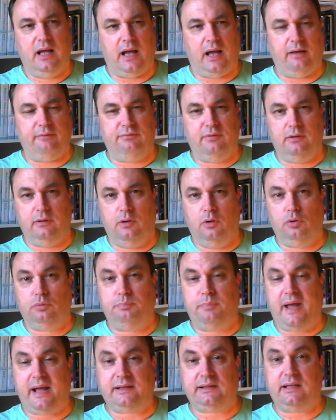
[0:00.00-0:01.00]
I've
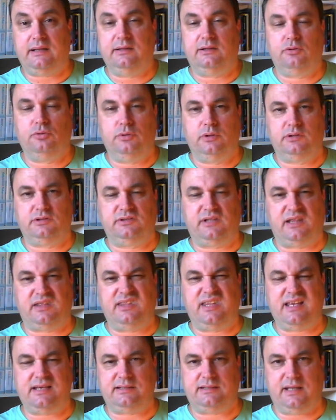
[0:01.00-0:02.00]
looked back into the
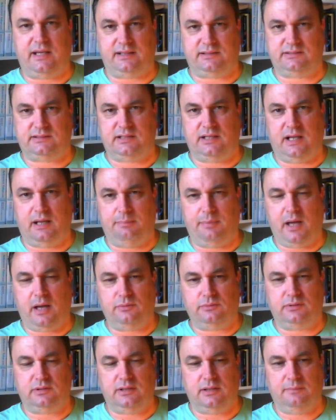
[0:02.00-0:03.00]
statistics
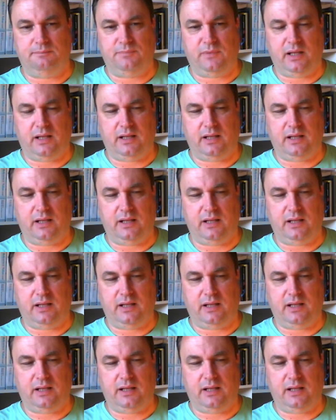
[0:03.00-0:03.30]
about